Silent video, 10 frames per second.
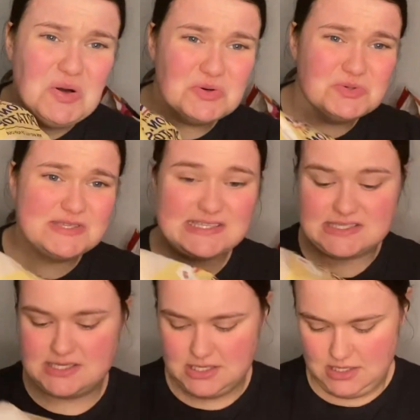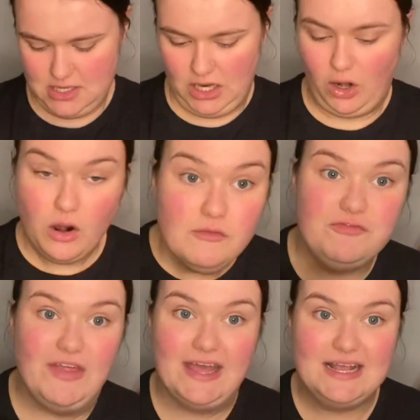potatoes. Love
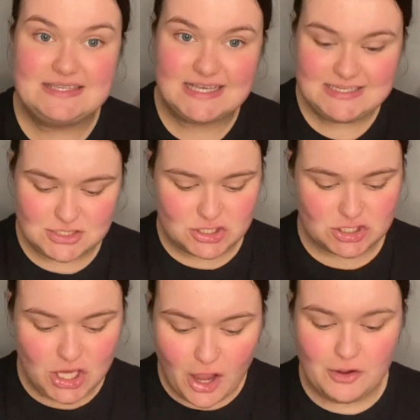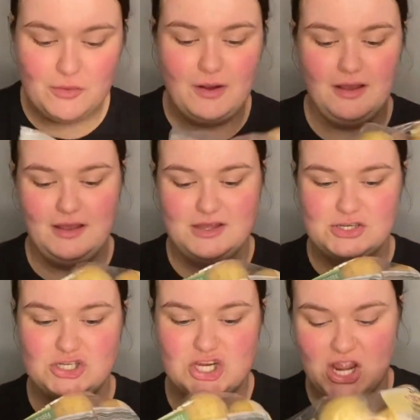these. These are so
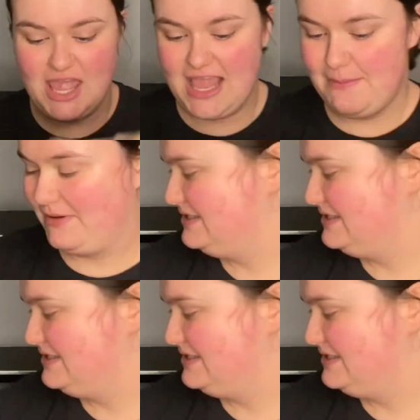cheap and